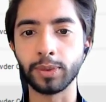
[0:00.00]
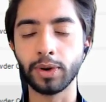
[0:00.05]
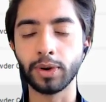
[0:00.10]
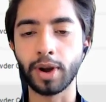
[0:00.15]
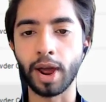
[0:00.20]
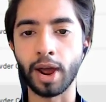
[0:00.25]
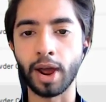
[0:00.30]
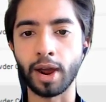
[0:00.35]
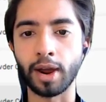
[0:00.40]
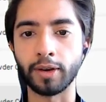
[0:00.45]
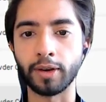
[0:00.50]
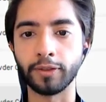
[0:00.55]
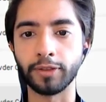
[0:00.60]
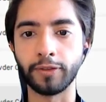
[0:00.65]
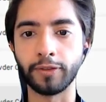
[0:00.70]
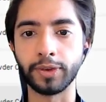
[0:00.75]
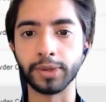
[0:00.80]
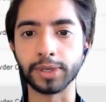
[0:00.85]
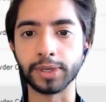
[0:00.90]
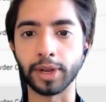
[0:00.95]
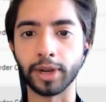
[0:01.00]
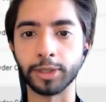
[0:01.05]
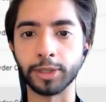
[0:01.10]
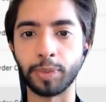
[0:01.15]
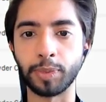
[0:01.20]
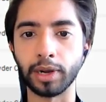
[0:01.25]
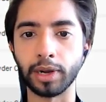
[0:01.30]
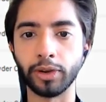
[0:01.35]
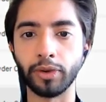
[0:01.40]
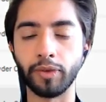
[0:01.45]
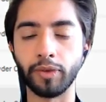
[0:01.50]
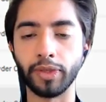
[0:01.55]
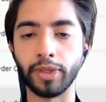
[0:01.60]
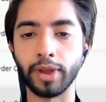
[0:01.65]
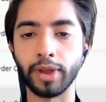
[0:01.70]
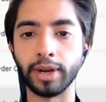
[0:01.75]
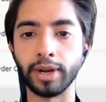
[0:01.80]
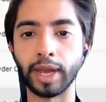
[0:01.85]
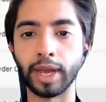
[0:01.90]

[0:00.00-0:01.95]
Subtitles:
we don't have the fuselage belly over there